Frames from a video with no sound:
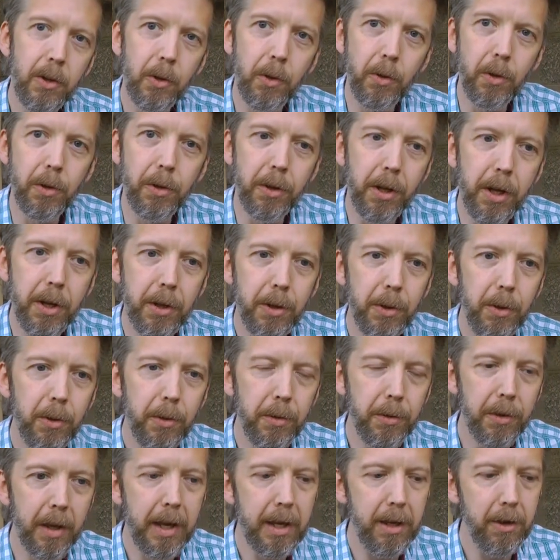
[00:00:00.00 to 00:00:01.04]
although
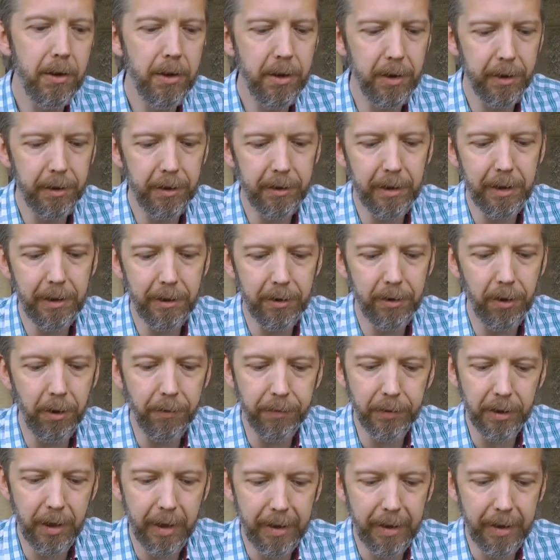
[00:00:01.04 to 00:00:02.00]
they are still softer.